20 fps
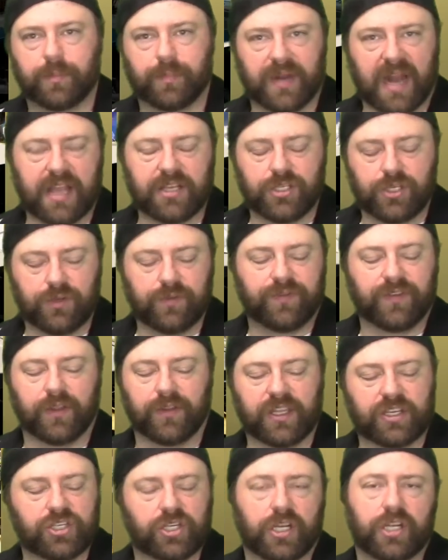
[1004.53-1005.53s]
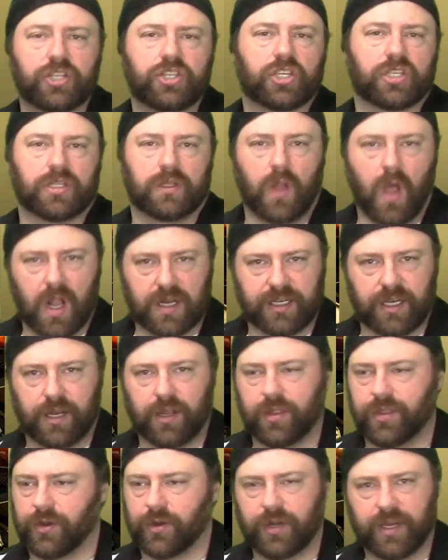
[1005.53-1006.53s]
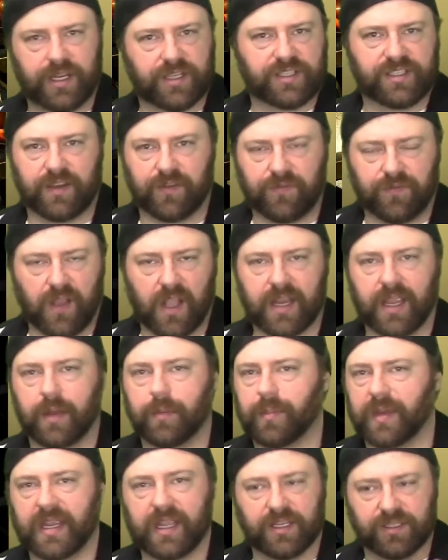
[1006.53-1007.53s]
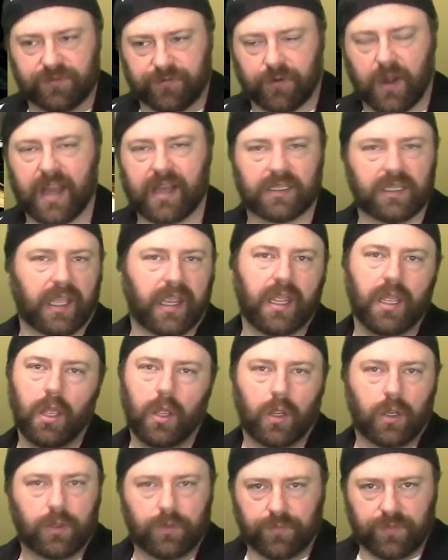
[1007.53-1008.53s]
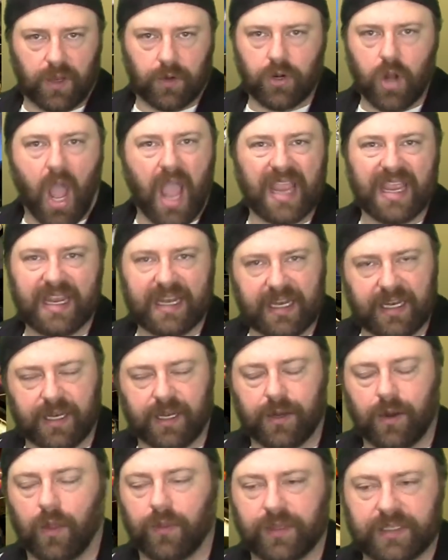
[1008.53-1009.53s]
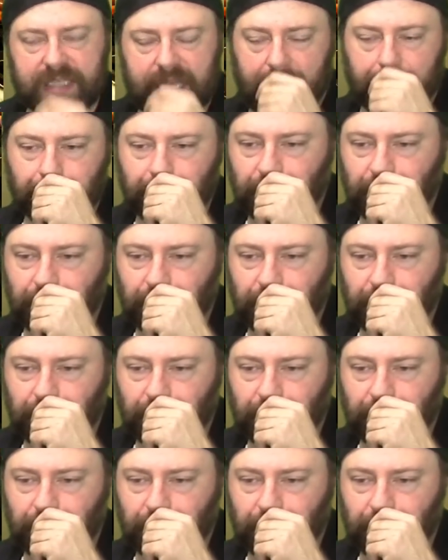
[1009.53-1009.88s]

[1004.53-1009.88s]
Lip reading: but I do feel they should have just locked it at 30 and said, fuck it, because frankly, they're not hitting it all the time.